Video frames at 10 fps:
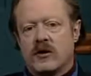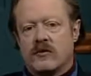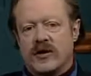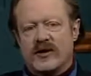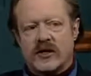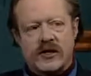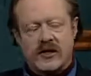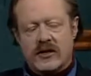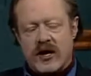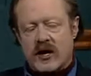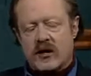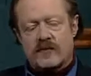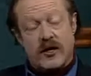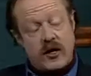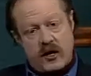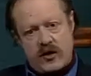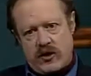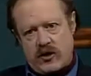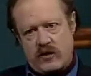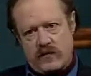but it doesn't add up to
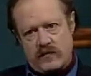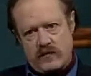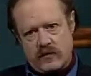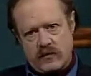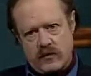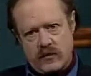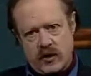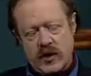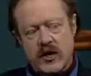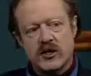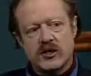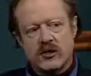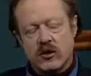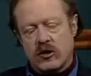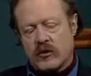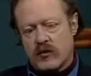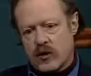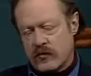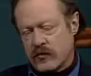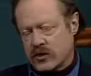anything. It has no ultimate
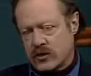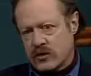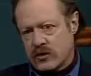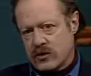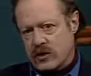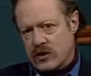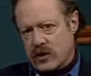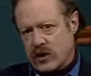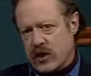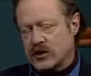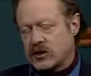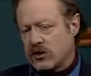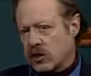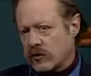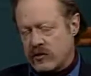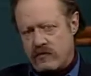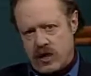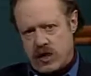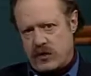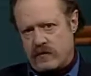purpose. It has no ultimate
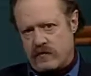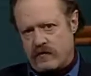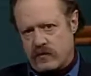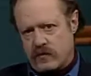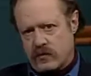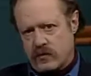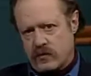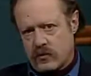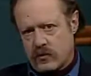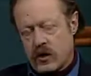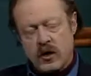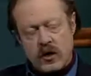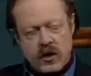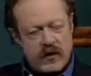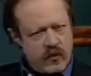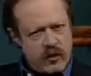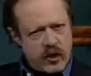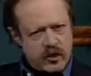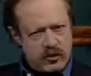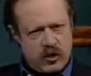meaning. If you
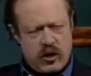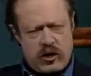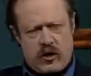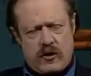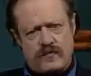watch your dog